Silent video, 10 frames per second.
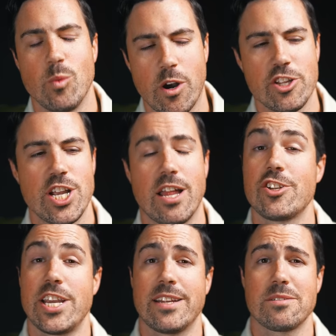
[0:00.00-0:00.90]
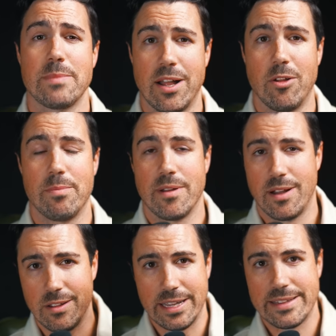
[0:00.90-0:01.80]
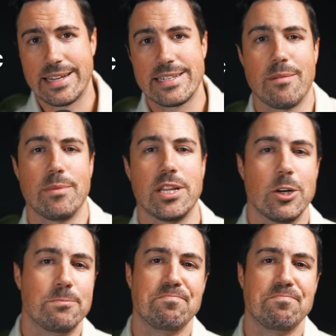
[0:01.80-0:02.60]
you want a challenge and some help, I'll link that down below.